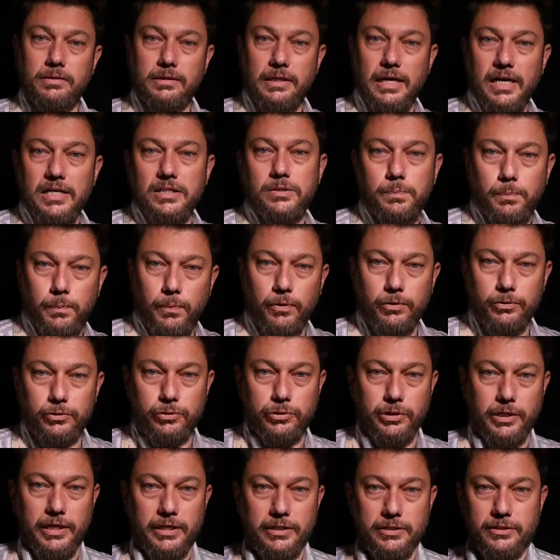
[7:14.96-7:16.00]
night
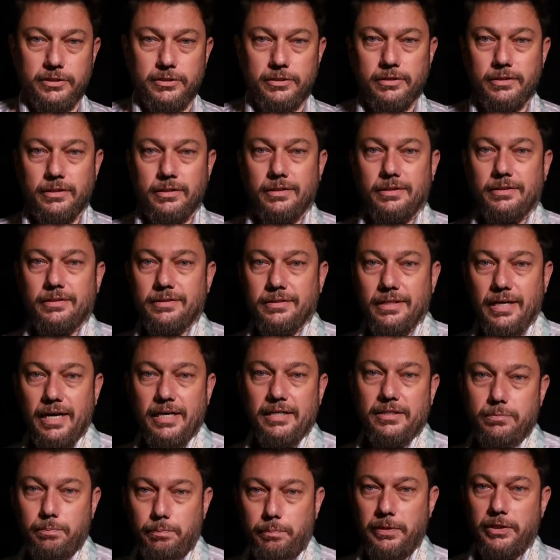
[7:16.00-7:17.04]
portraits,
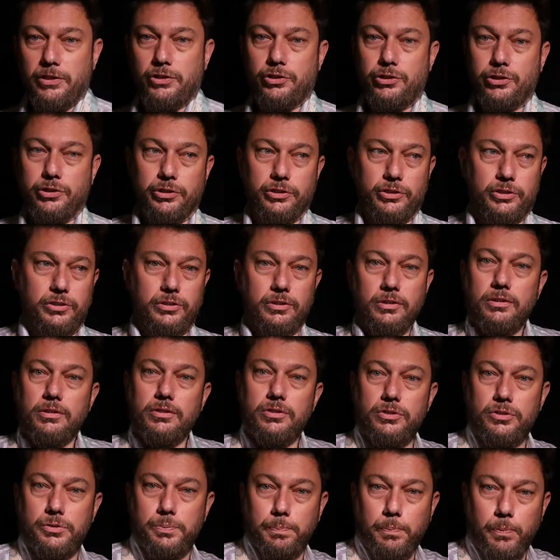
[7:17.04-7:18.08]
night pictures,
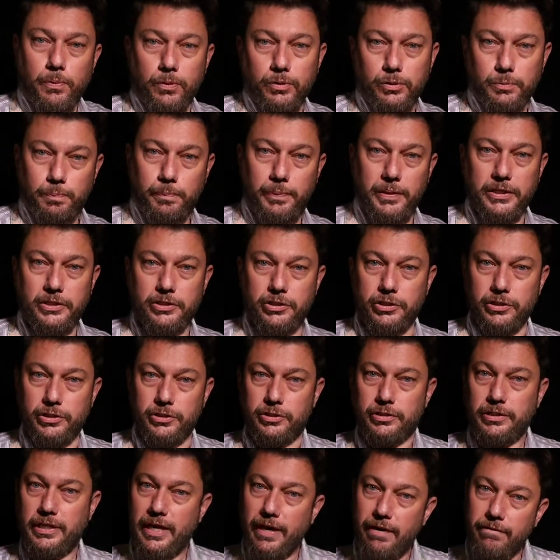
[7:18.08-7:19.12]
sport
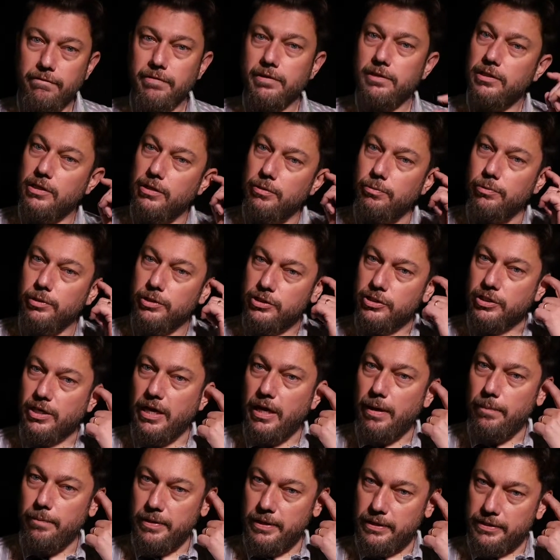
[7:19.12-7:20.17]
pictures. Every Lumix
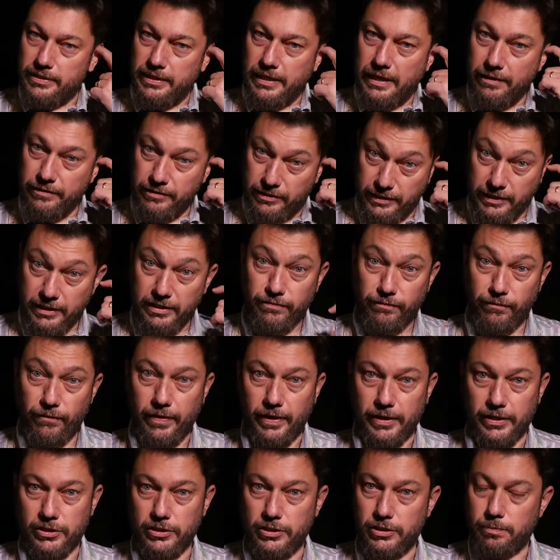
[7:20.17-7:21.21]
cameras has these
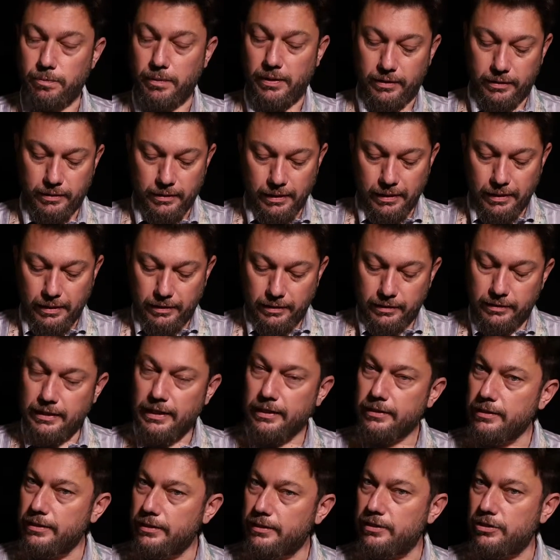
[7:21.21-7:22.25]
functions, but
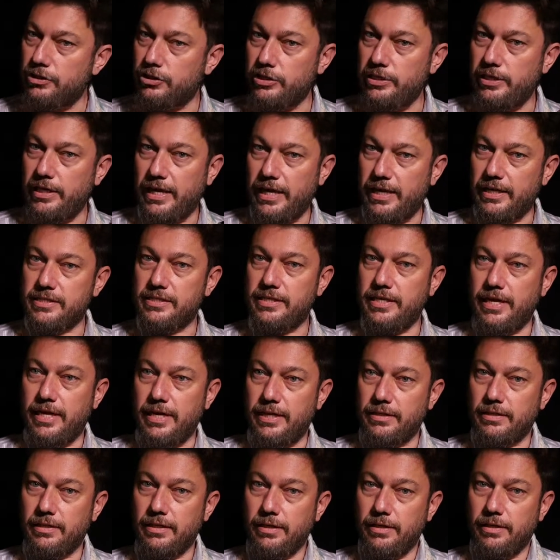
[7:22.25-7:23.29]
not in the
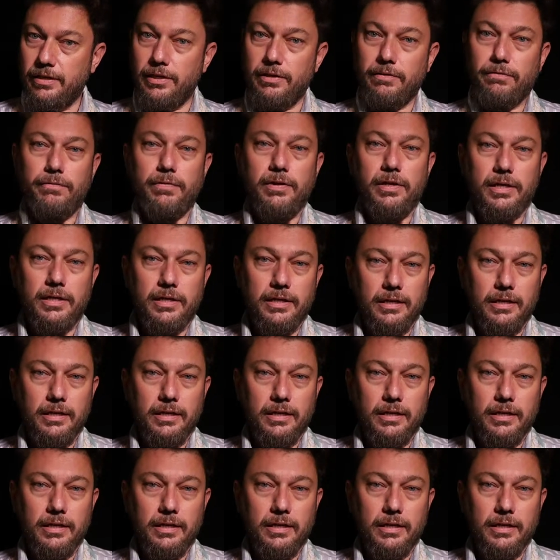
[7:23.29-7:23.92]
GX8. If